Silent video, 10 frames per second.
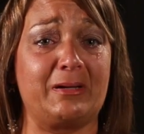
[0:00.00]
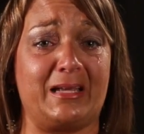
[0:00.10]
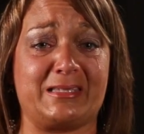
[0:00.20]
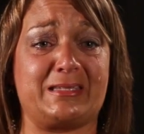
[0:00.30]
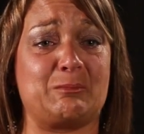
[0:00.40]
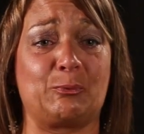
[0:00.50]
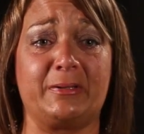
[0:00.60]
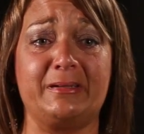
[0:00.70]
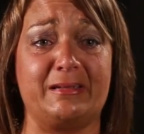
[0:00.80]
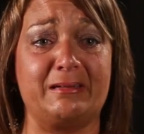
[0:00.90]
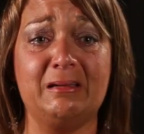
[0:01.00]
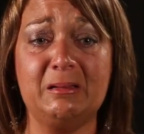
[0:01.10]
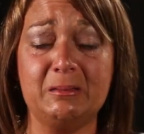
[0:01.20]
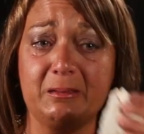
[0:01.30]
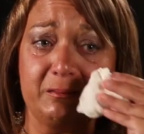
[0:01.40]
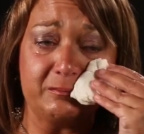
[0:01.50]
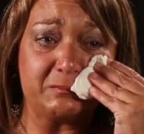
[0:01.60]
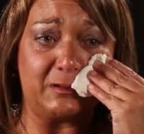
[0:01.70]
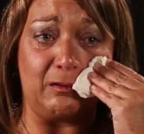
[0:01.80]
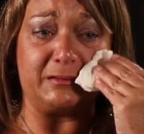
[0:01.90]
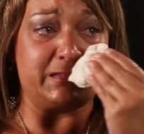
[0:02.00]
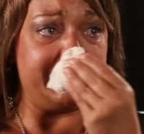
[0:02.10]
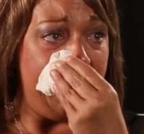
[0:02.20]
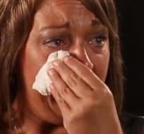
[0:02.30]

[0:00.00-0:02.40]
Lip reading: me when I said, Brendan, call his